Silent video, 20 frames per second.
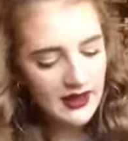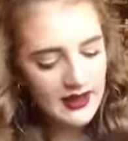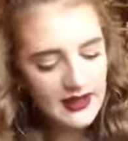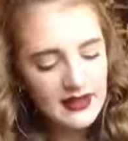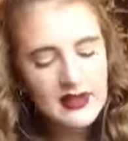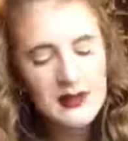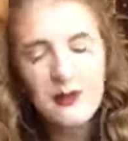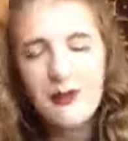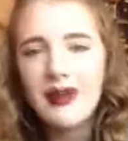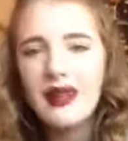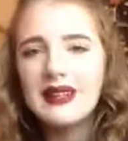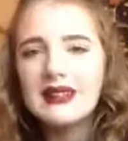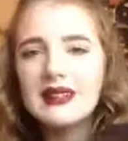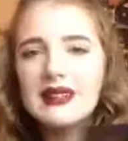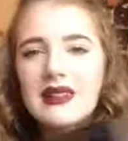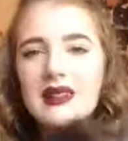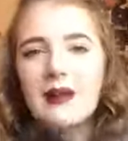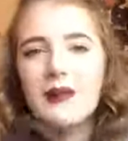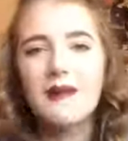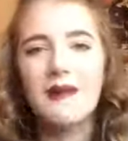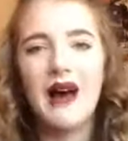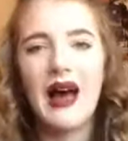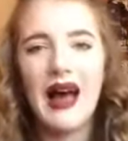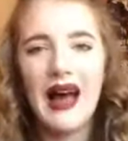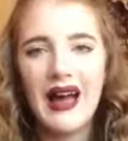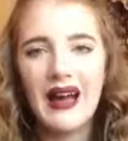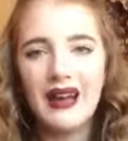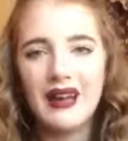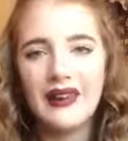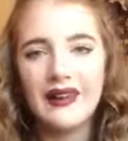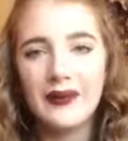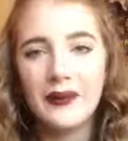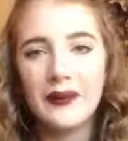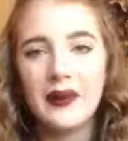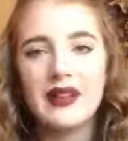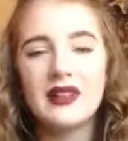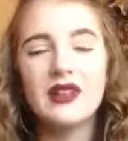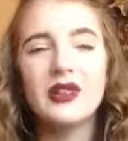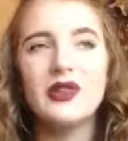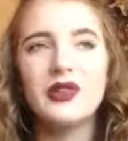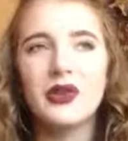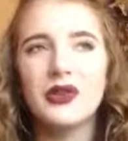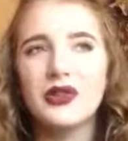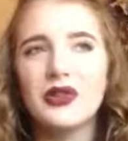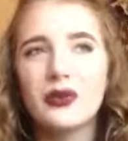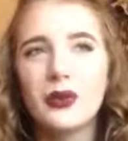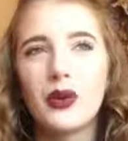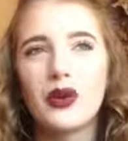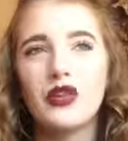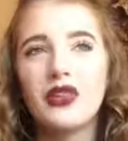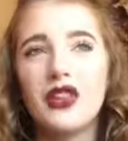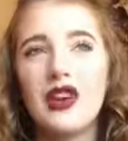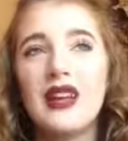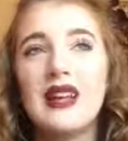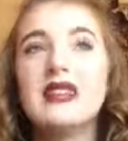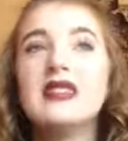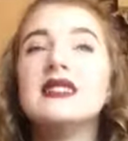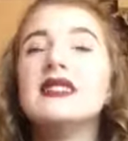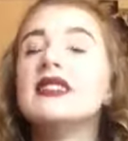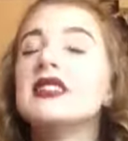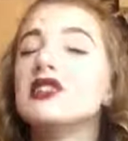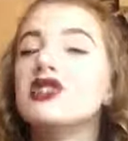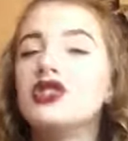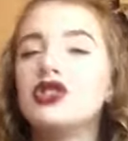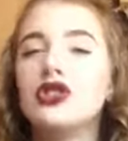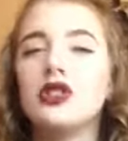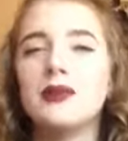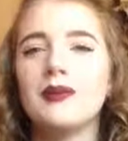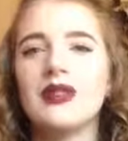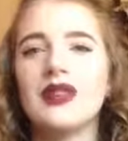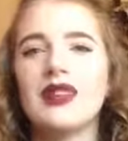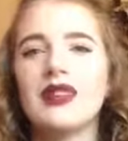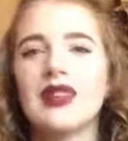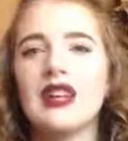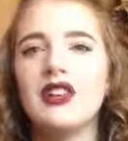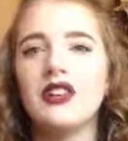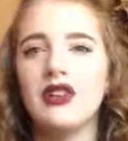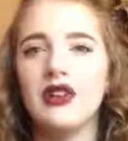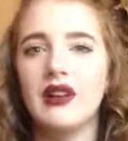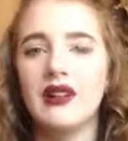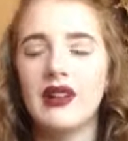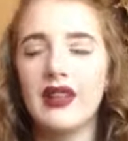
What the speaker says: it's basically matte, and when you do swatch it, it is extremely glittery.